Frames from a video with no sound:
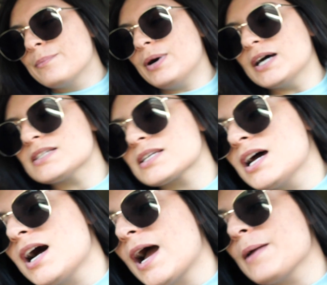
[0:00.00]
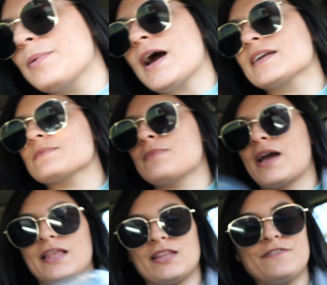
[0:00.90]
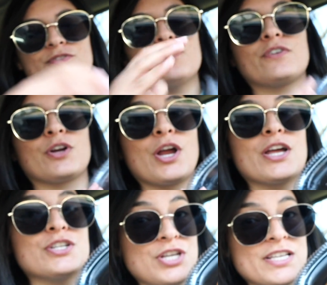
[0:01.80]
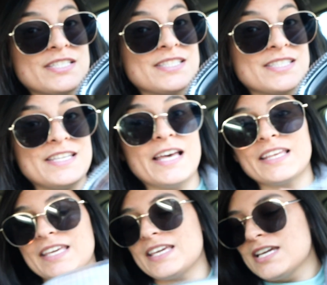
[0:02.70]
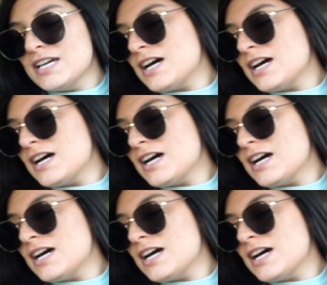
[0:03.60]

But I packed my leftover Jason's Deli